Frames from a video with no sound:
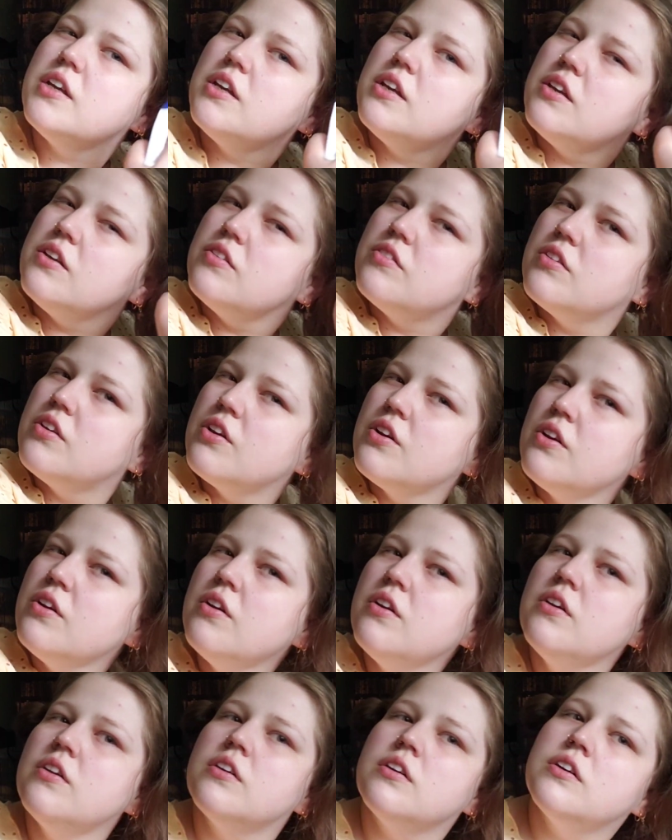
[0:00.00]

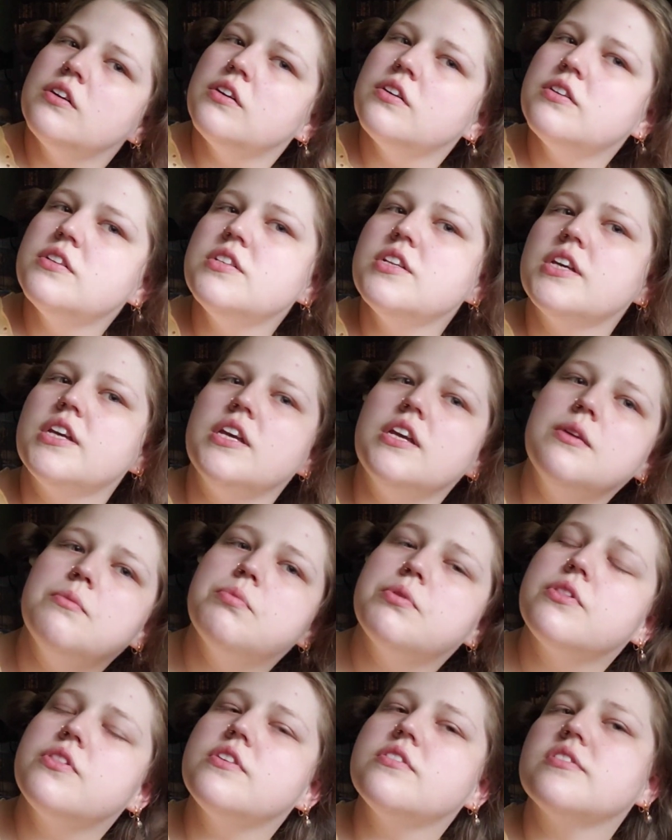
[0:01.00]
easier to keep
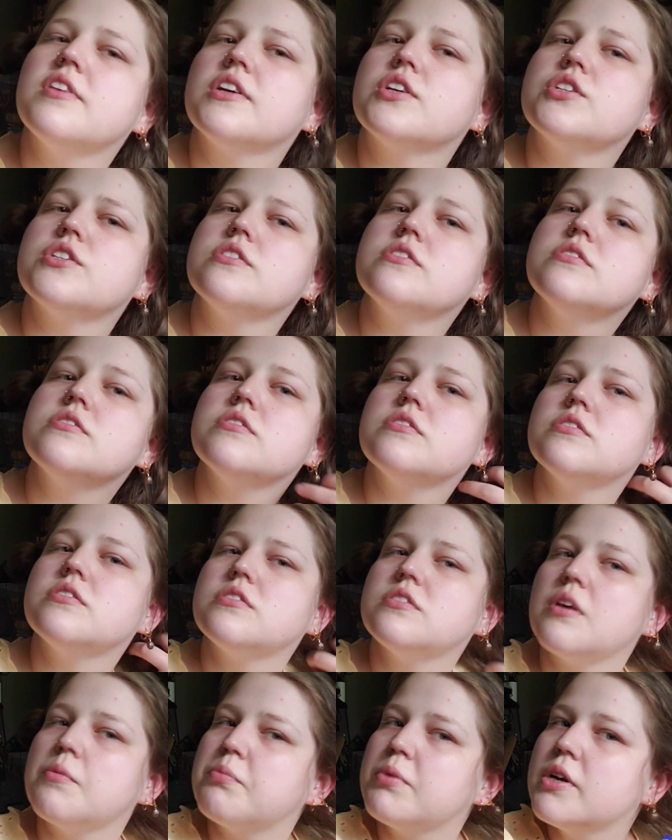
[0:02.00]
the sections
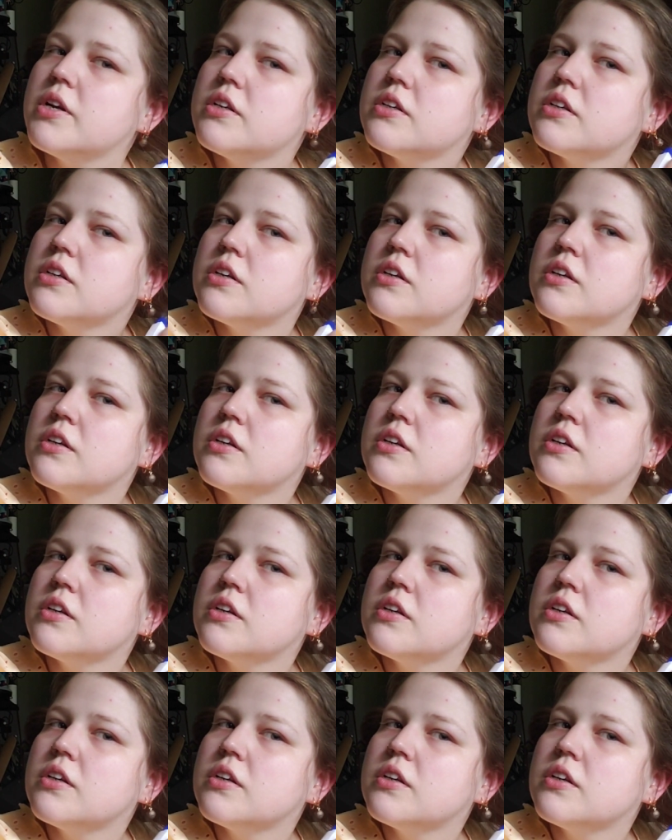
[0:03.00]
separate.